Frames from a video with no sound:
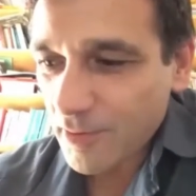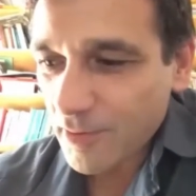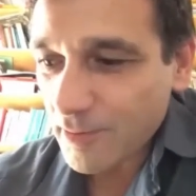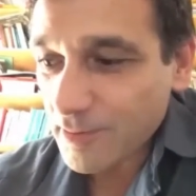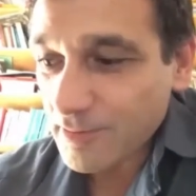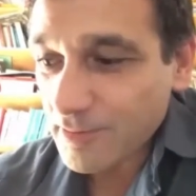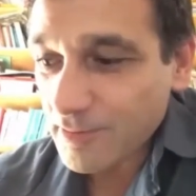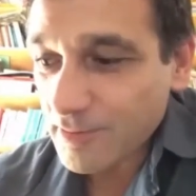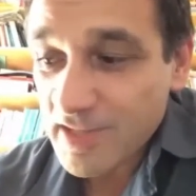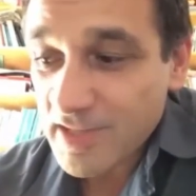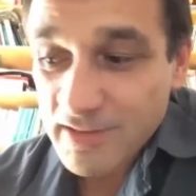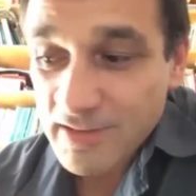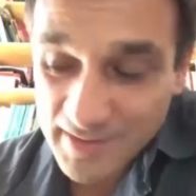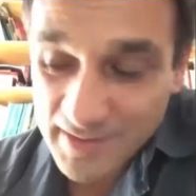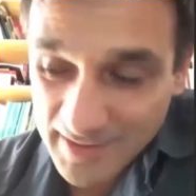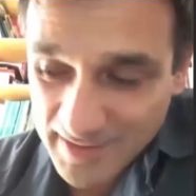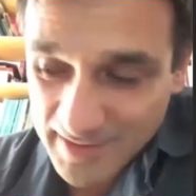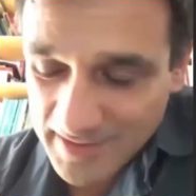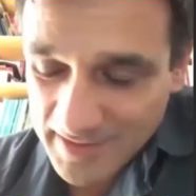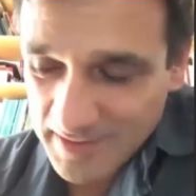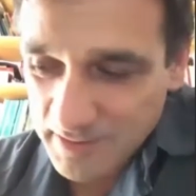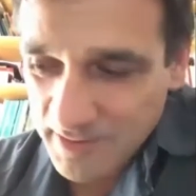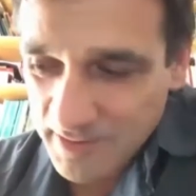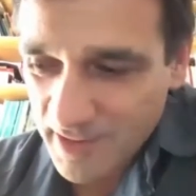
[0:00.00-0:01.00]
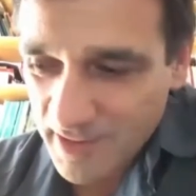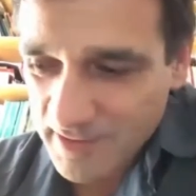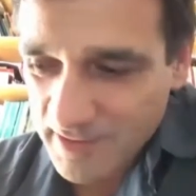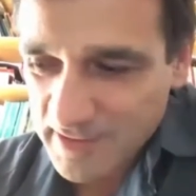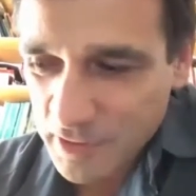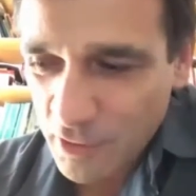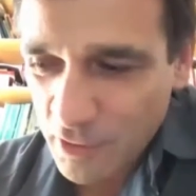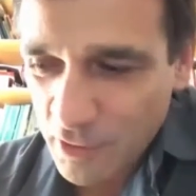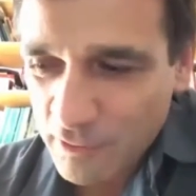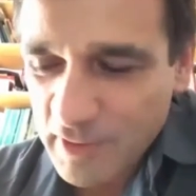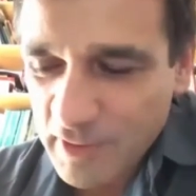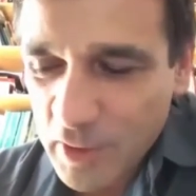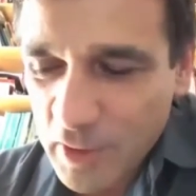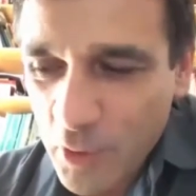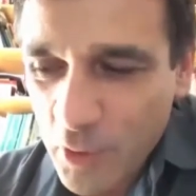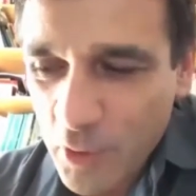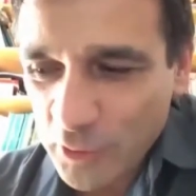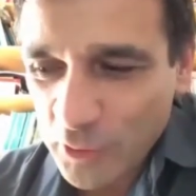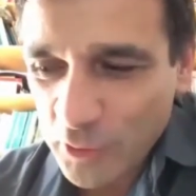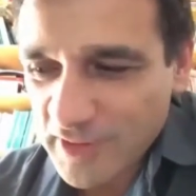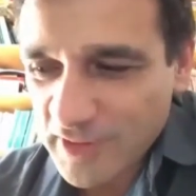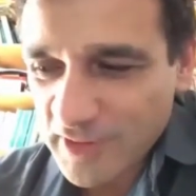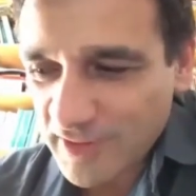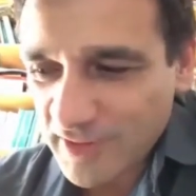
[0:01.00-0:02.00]
discs, classical recording
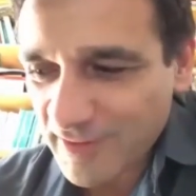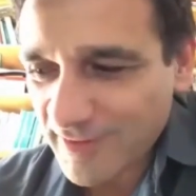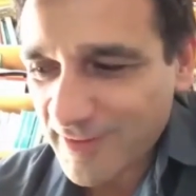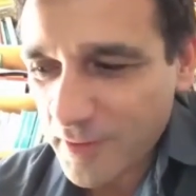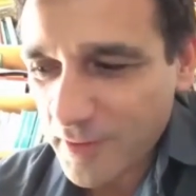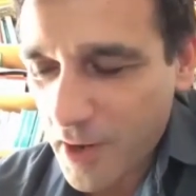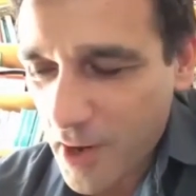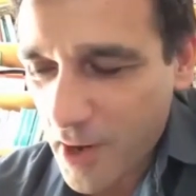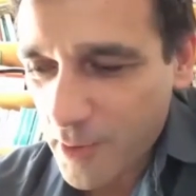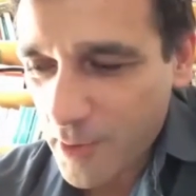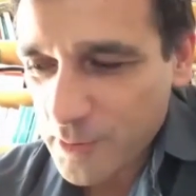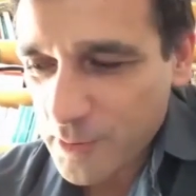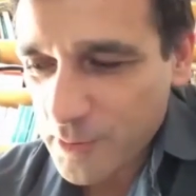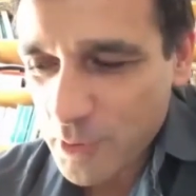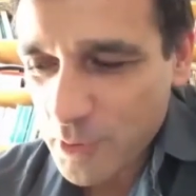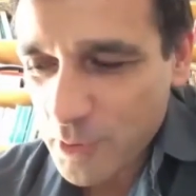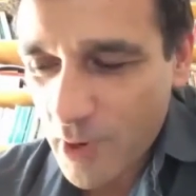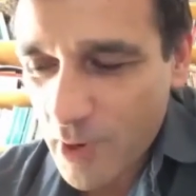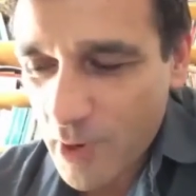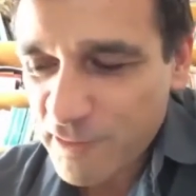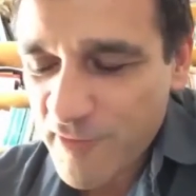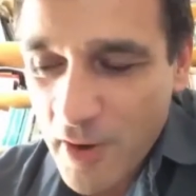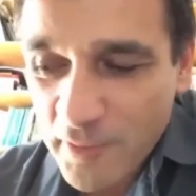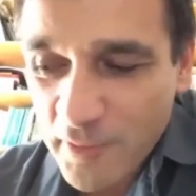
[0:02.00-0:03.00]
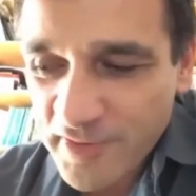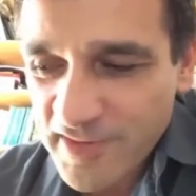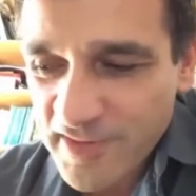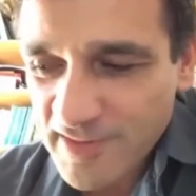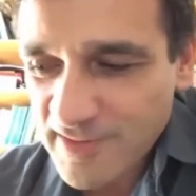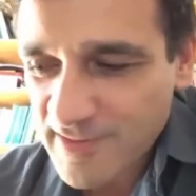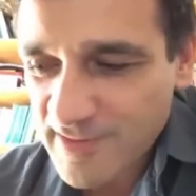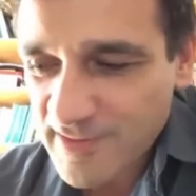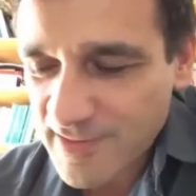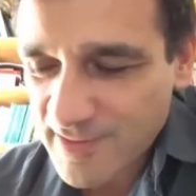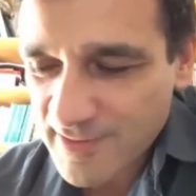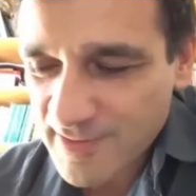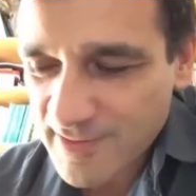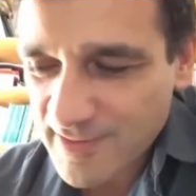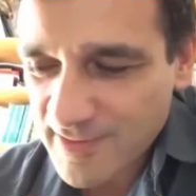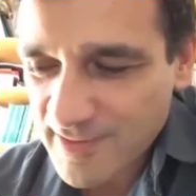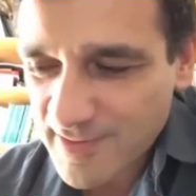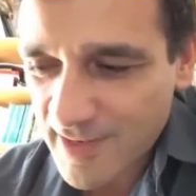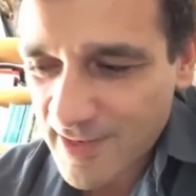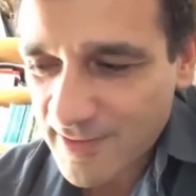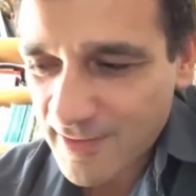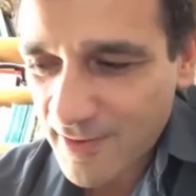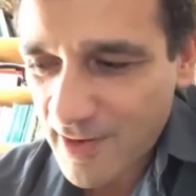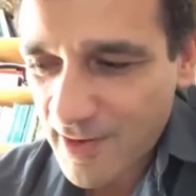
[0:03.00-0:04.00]
in the house. So I found these discs and
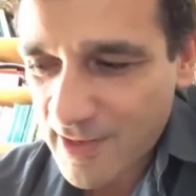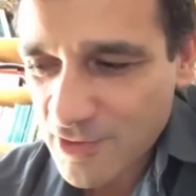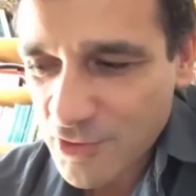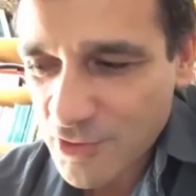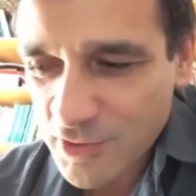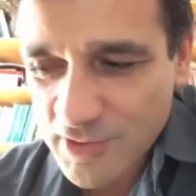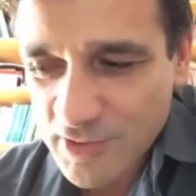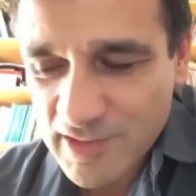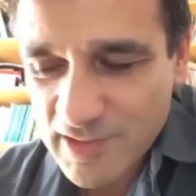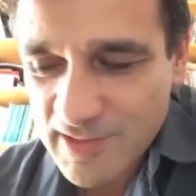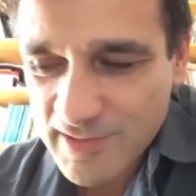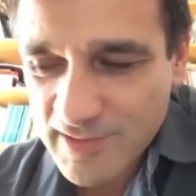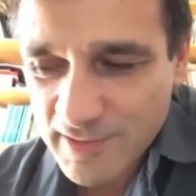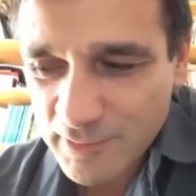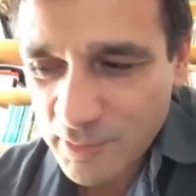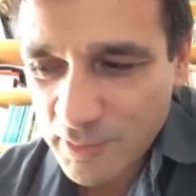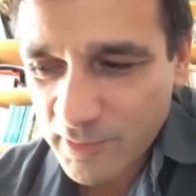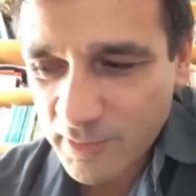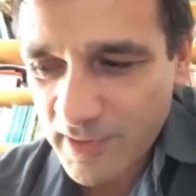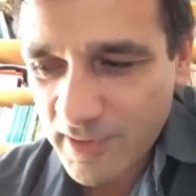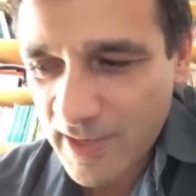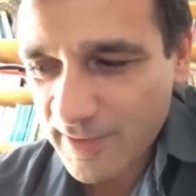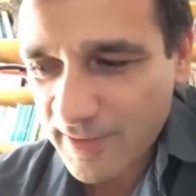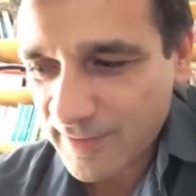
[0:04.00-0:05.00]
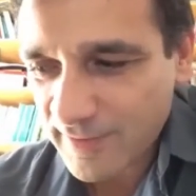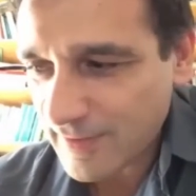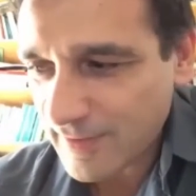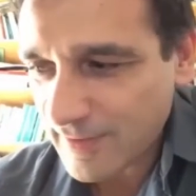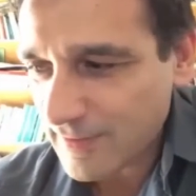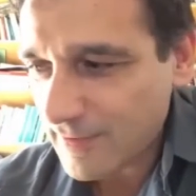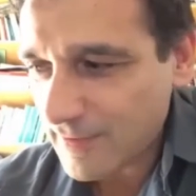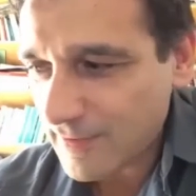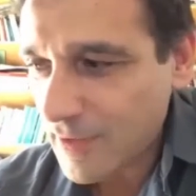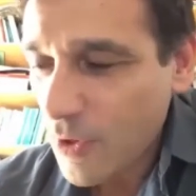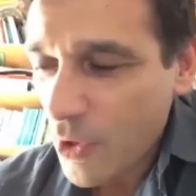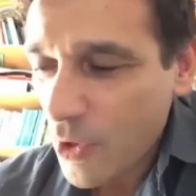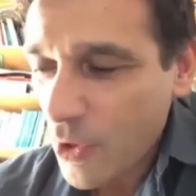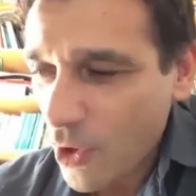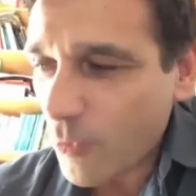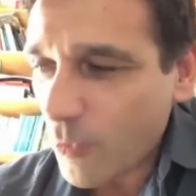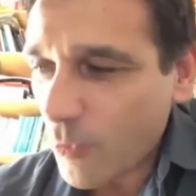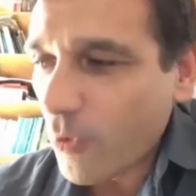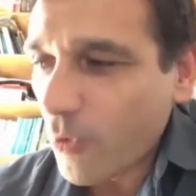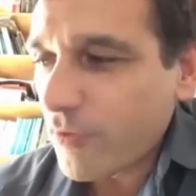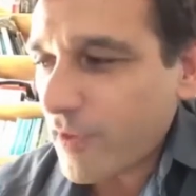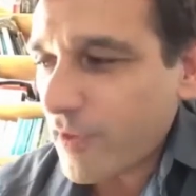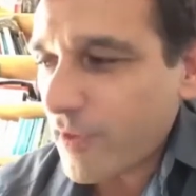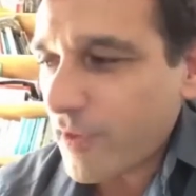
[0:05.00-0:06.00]
I just listened to that. And among
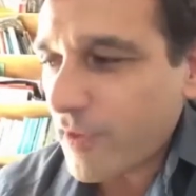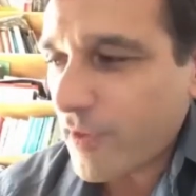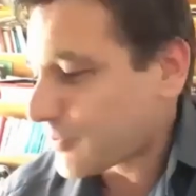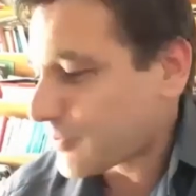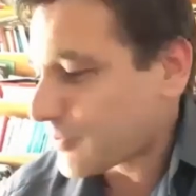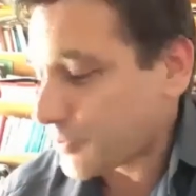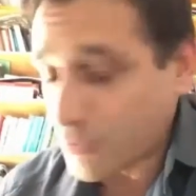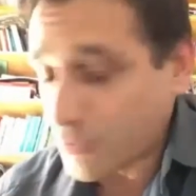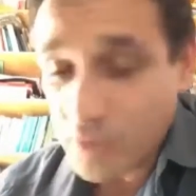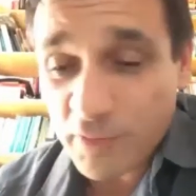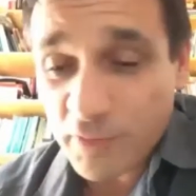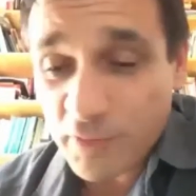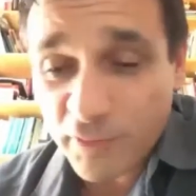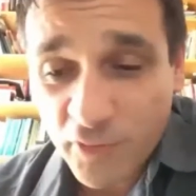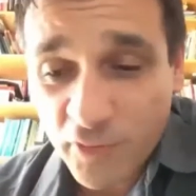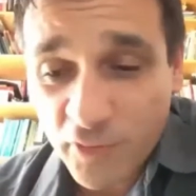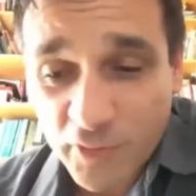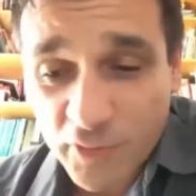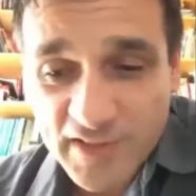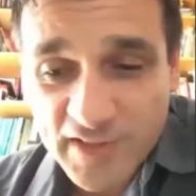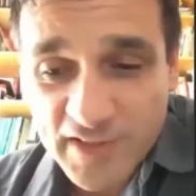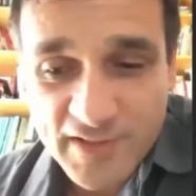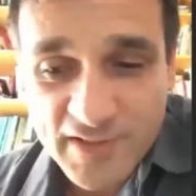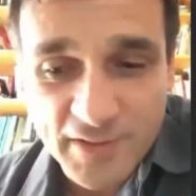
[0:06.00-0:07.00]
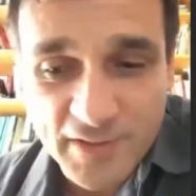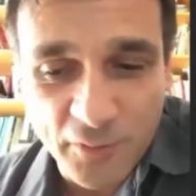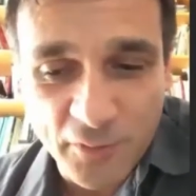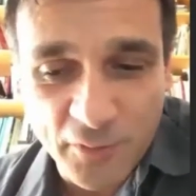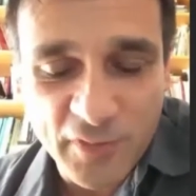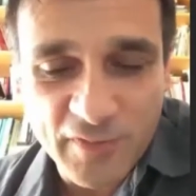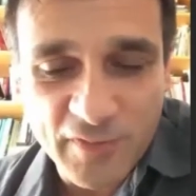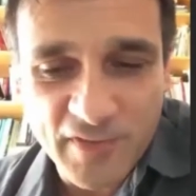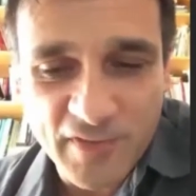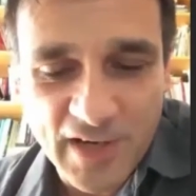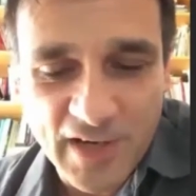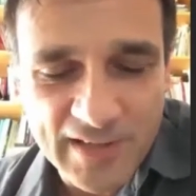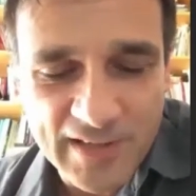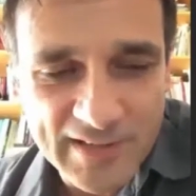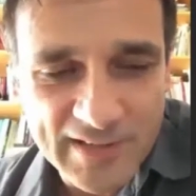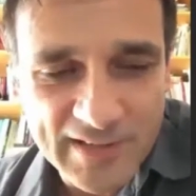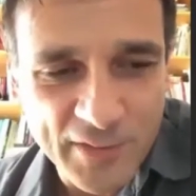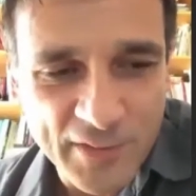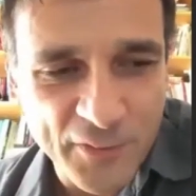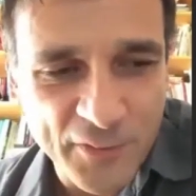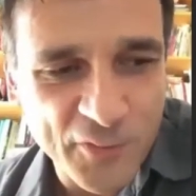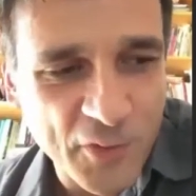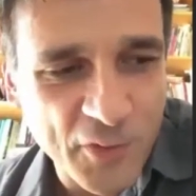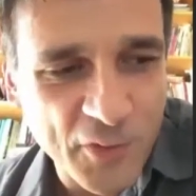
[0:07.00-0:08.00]
them was The Four Seasons of Vivaldi,
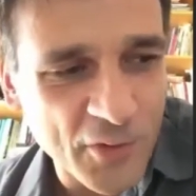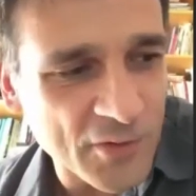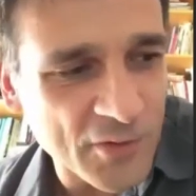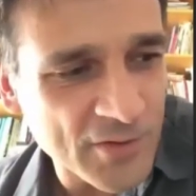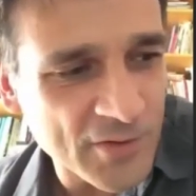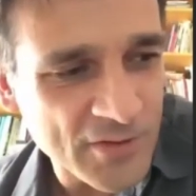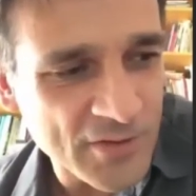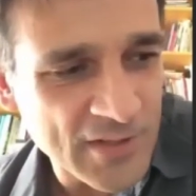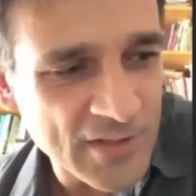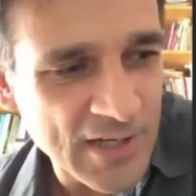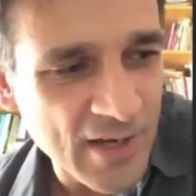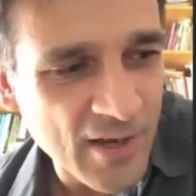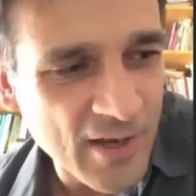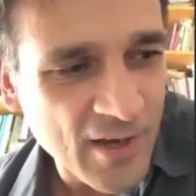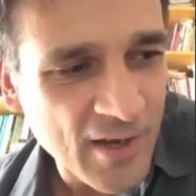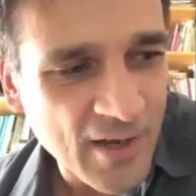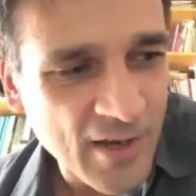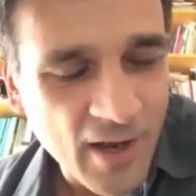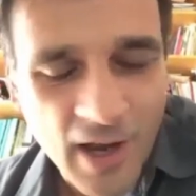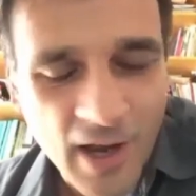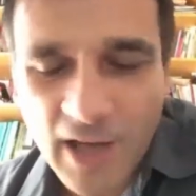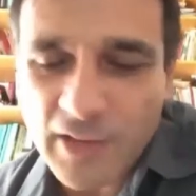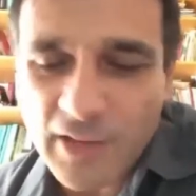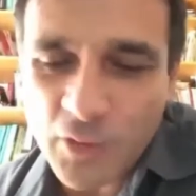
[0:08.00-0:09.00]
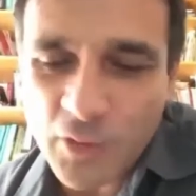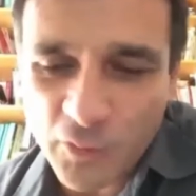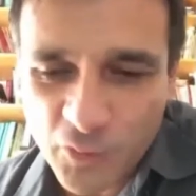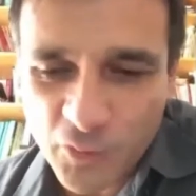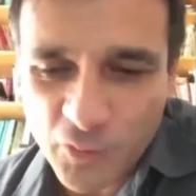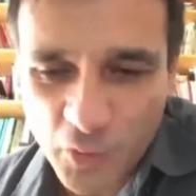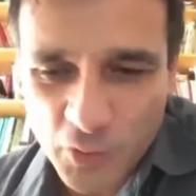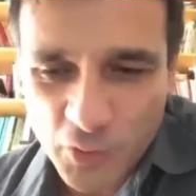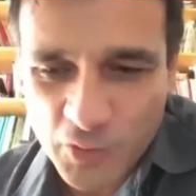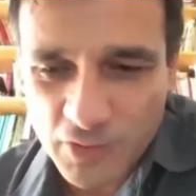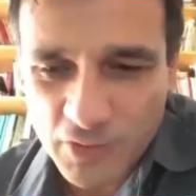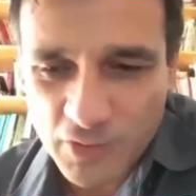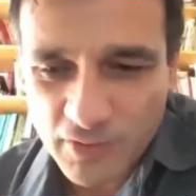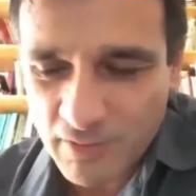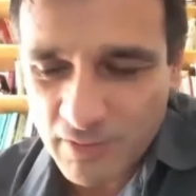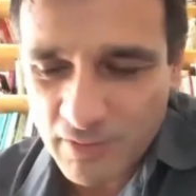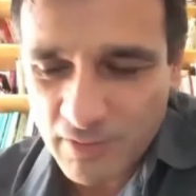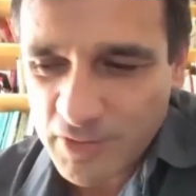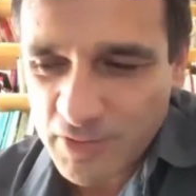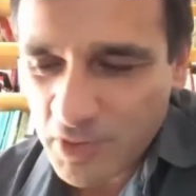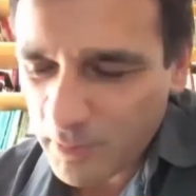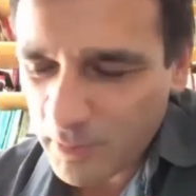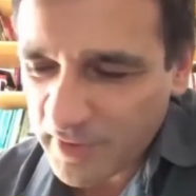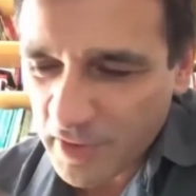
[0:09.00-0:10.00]
of course, and of course
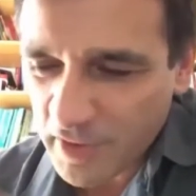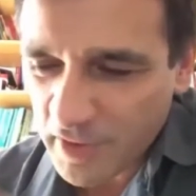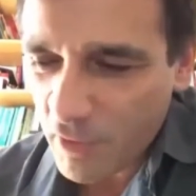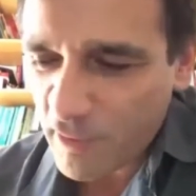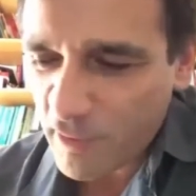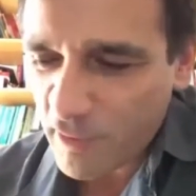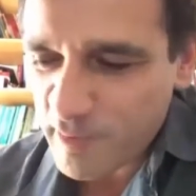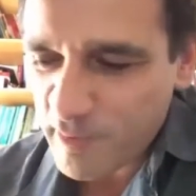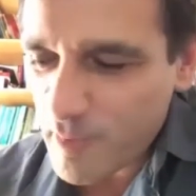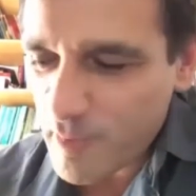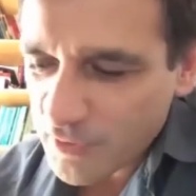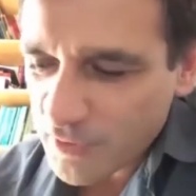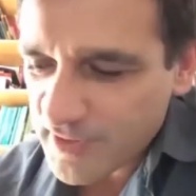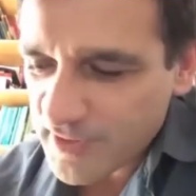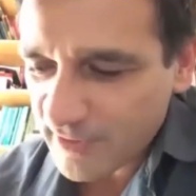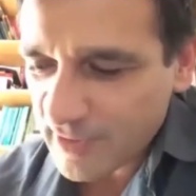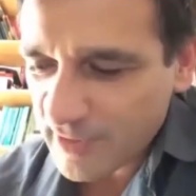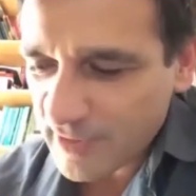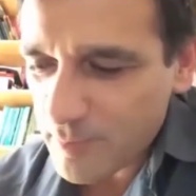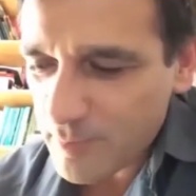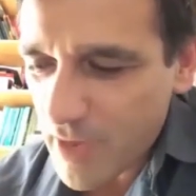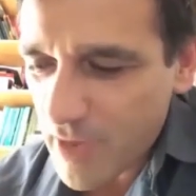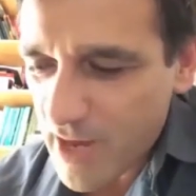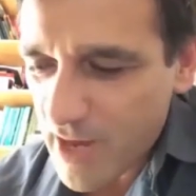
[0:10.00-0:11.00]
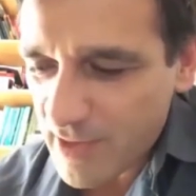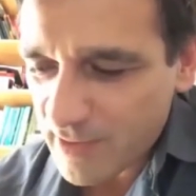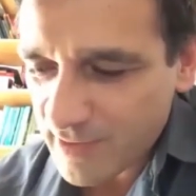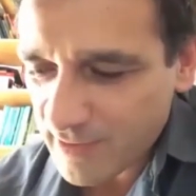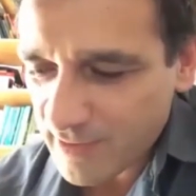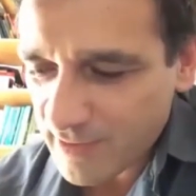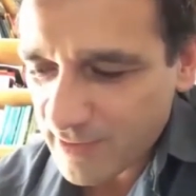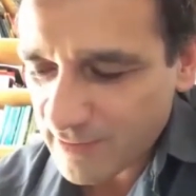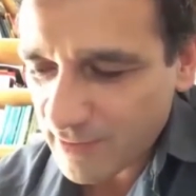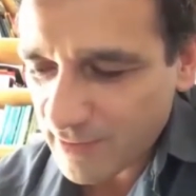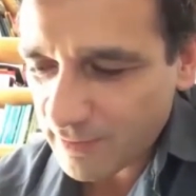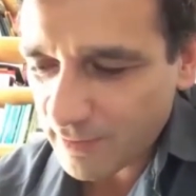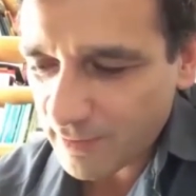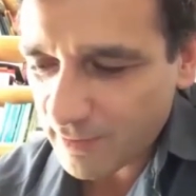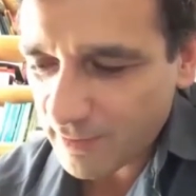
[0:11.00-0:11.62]
something of Mozart and Bach, and I think